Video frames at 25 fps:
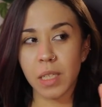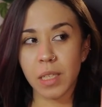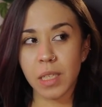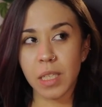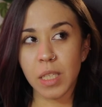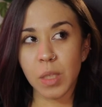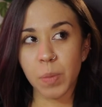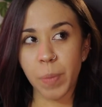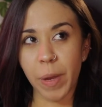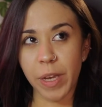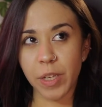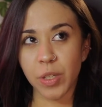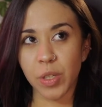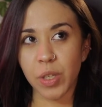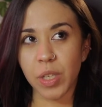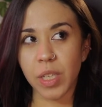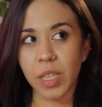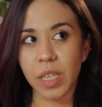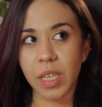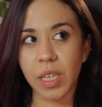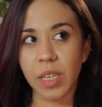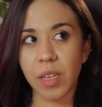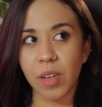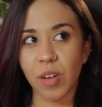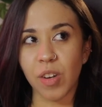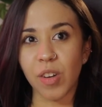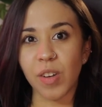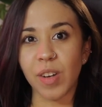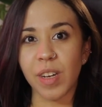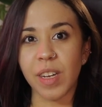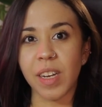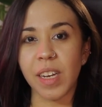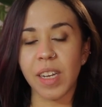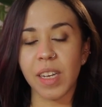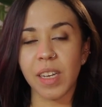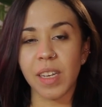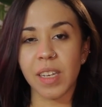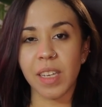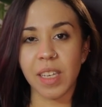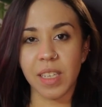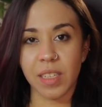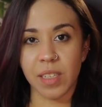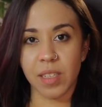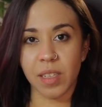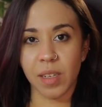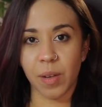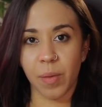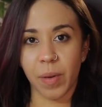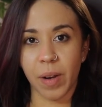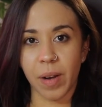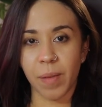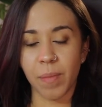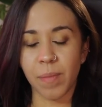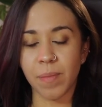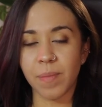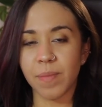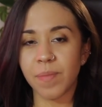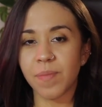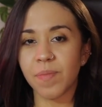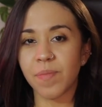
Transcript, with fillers: especially on Instagram.